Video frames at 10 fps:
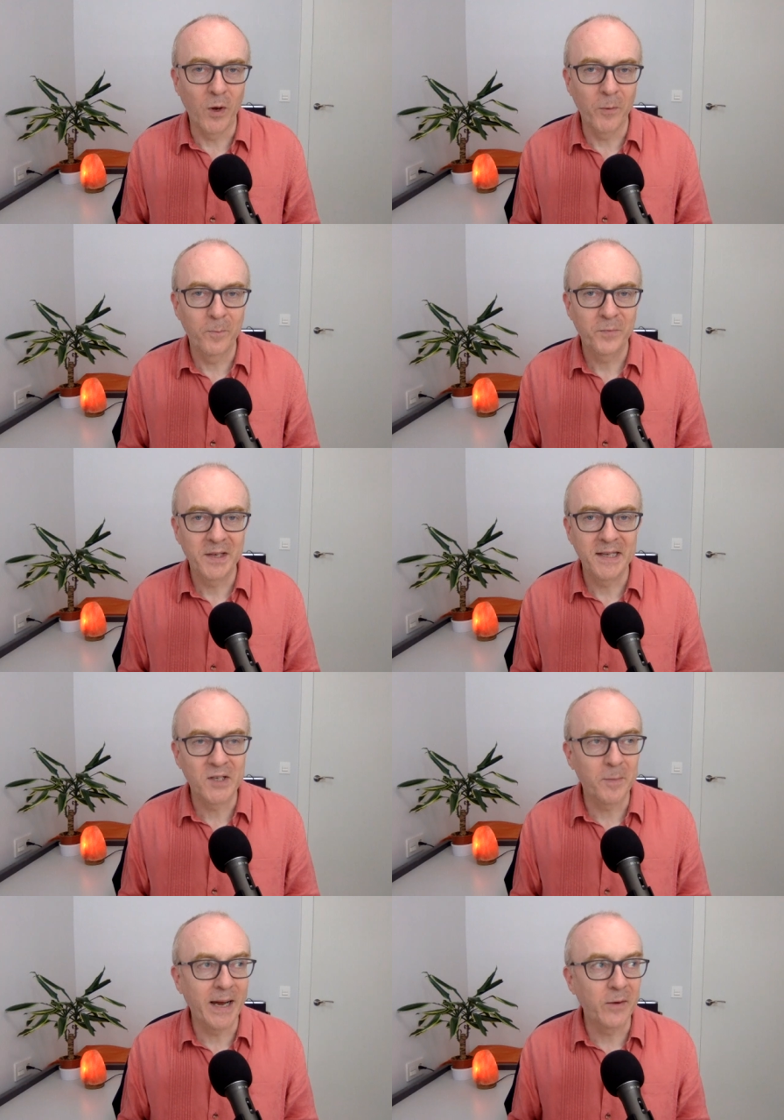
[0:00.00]
one is
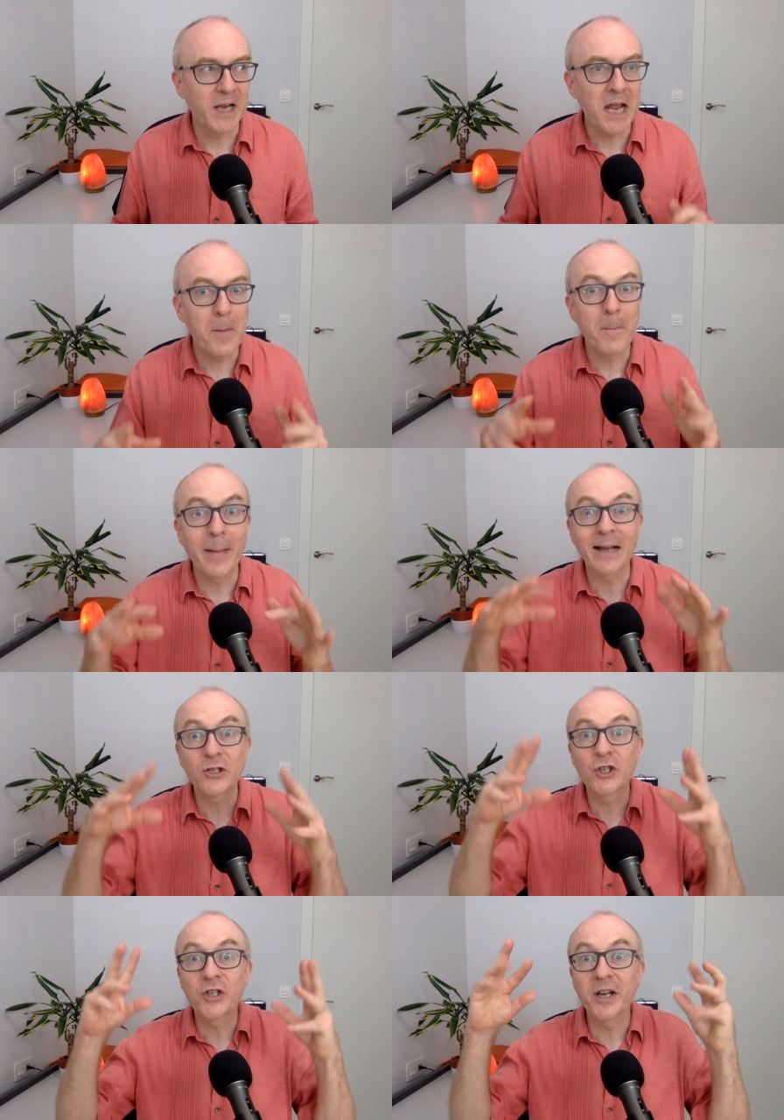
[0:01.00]
about
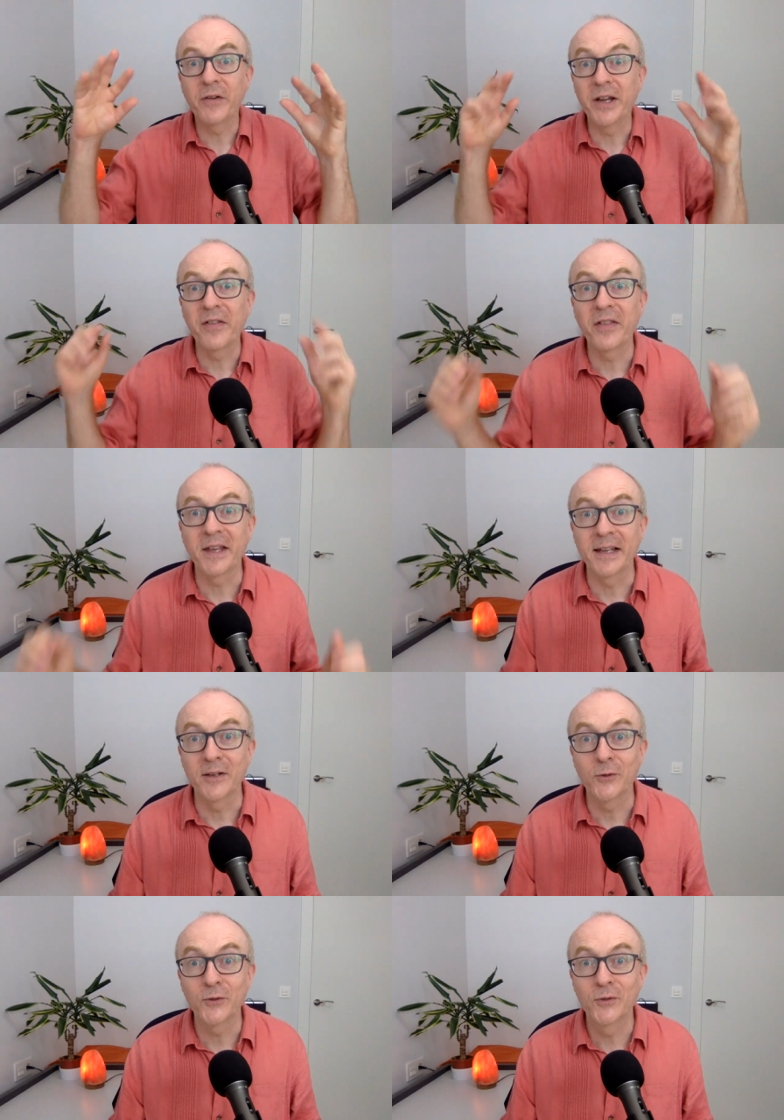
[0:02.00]
imaginary
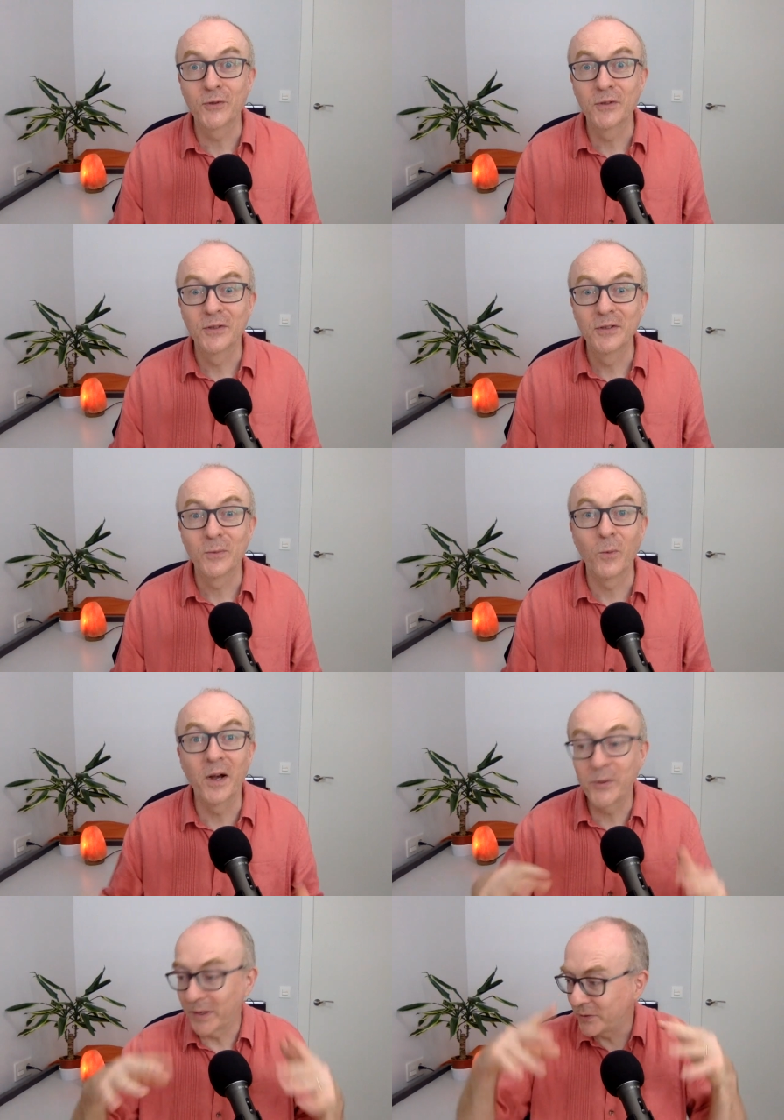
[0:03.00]
things.
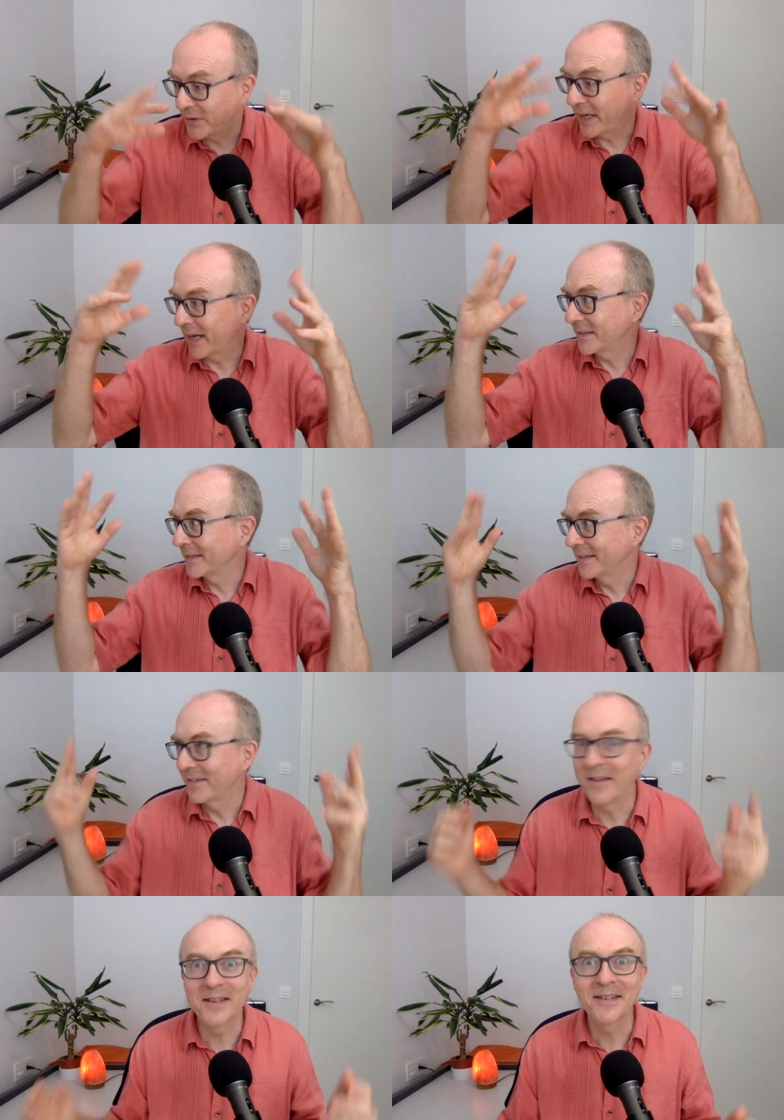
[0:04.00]
Why do I do that?
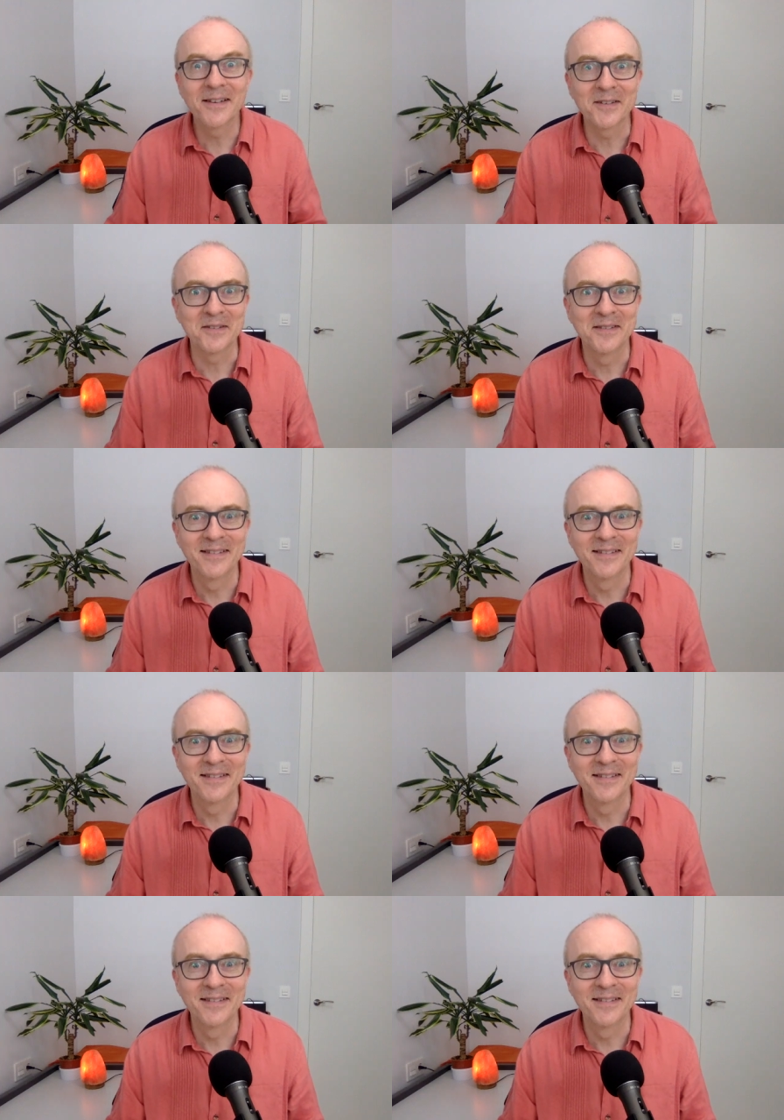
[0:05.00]
I don't know.